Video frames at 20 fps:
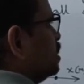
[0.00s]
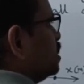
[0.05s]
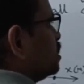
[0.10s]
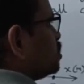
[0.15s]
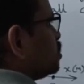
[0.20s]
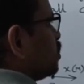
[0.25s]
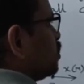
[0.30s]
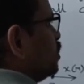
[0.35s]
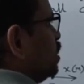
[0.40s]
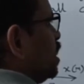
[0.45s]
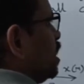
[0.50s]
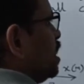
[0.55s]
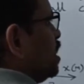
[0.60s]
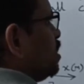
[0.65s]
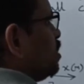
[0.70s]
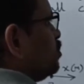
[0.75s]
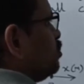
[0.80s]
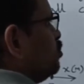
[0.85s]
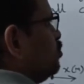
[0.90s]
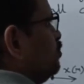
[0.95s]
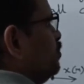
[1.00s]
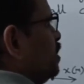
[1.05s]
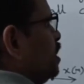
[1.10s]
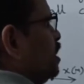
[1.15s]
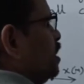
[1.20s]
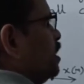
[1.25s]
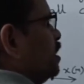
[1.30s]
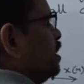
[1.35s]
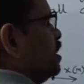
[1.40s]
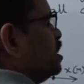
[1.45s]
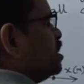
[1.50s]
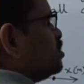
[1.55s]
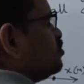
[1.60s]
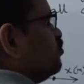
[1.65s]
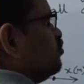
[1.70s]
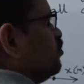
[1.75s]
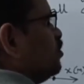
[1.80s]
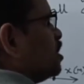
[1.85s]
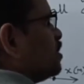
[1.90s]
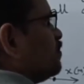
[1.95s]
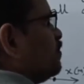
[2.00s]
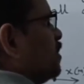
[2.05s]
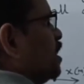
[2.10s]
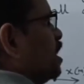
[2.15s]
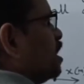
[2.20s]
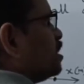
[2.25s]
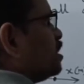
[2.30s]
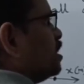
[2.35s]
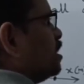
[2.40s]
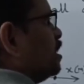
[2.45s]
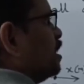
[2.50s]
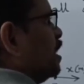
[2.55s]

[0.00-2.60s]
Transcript: So A to B is one path